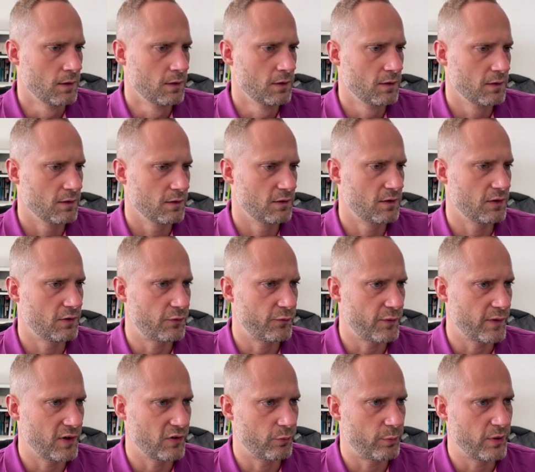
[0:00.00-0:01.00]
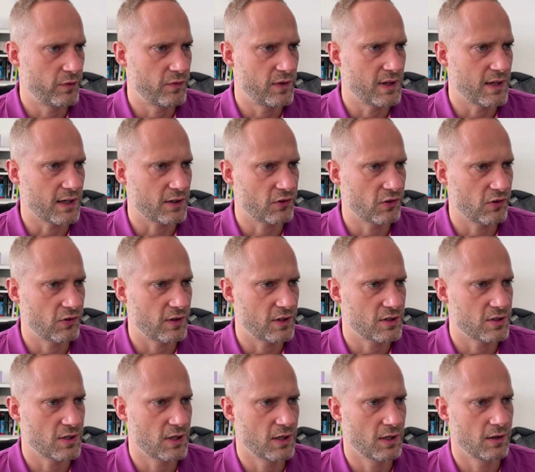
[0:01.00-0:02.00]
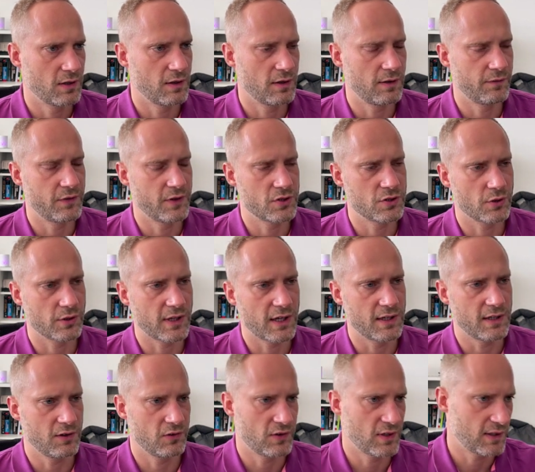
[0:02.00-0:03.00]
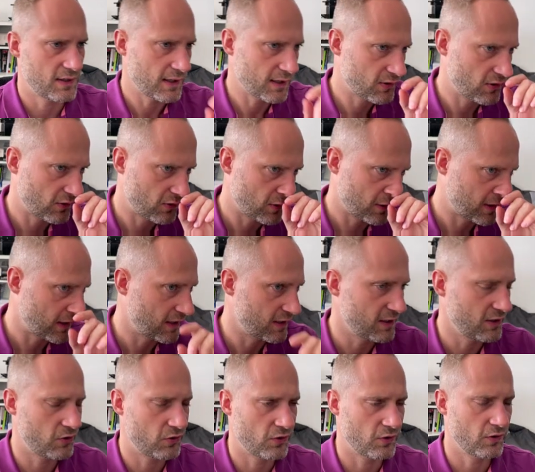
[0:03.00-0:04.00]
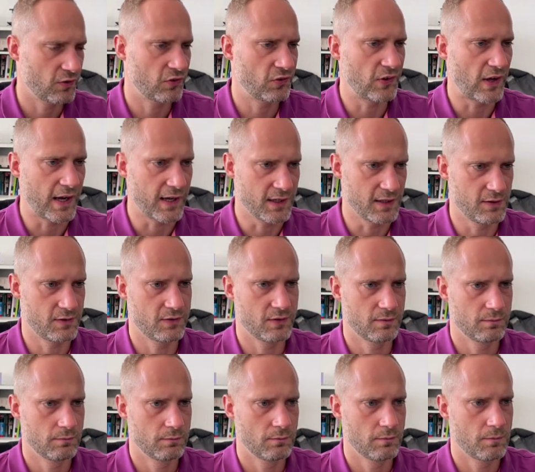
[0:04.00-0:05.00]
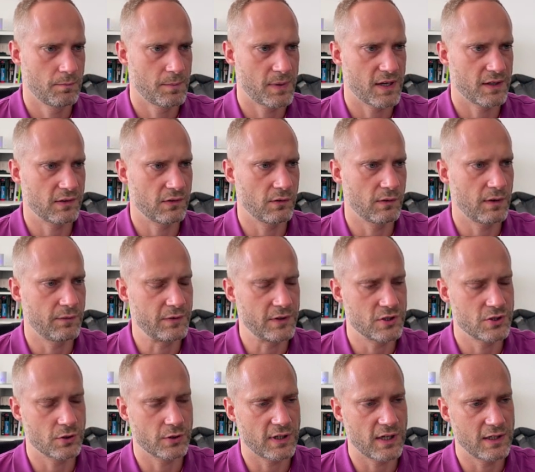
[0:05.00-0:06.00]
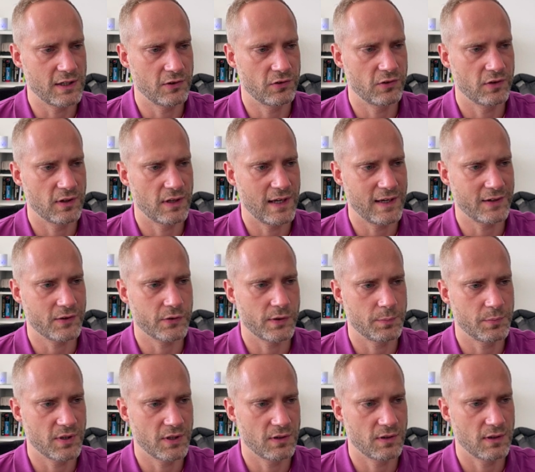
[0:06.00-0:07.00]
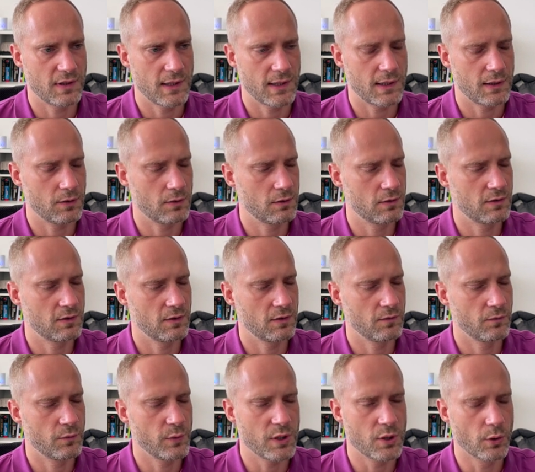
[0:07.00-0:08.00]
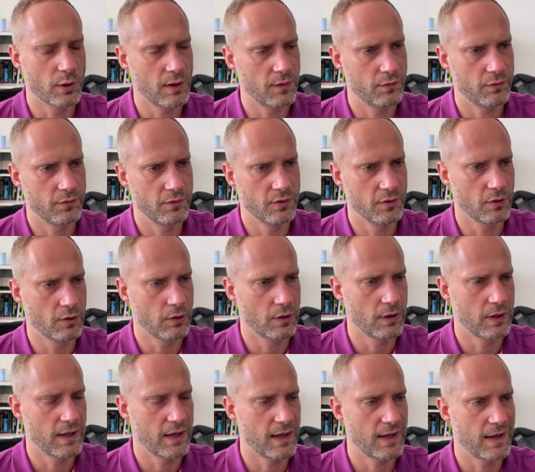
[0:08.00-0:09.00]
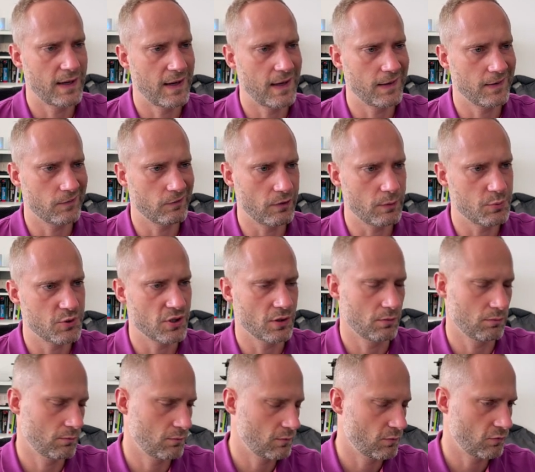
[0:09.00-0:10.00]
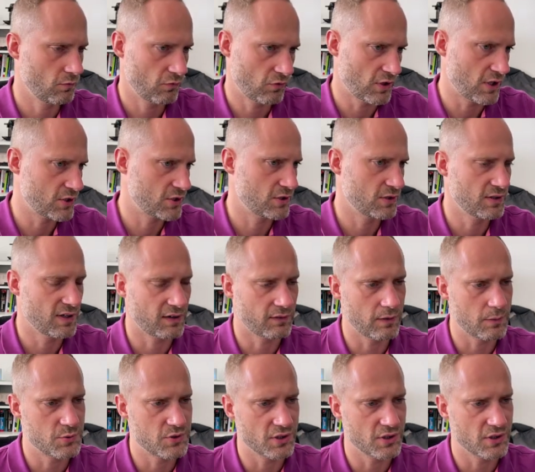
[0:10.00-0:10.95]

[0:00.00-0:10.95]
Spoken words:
the difference between access and refresh token is that access token is signed, but refresh token is encrypted, and we don't have the encryption/decryption